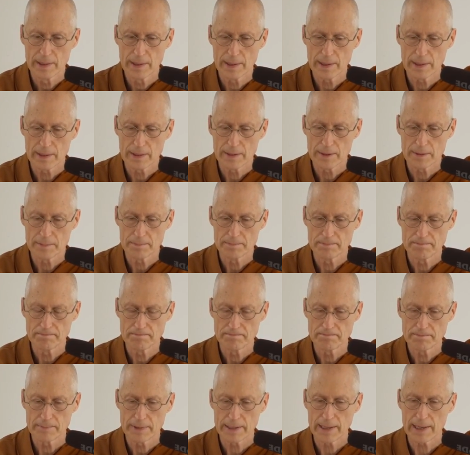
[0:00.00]
Um,
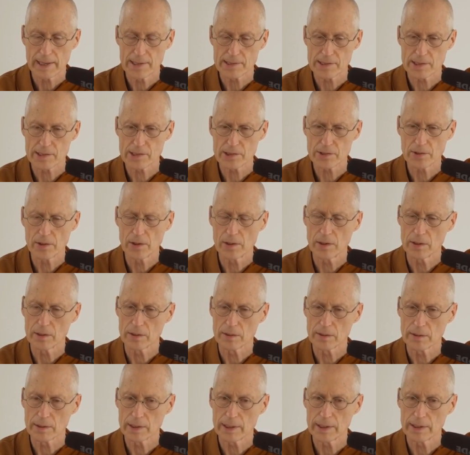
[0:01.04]
it has a
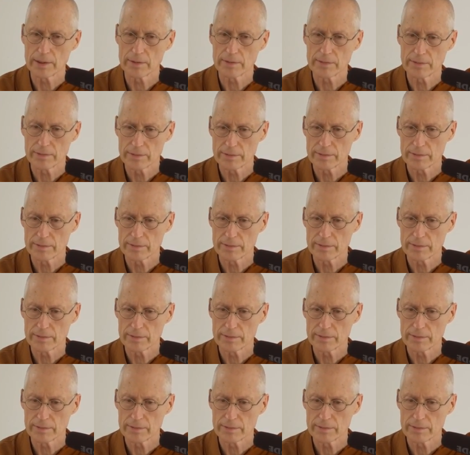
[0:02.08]
strong kind of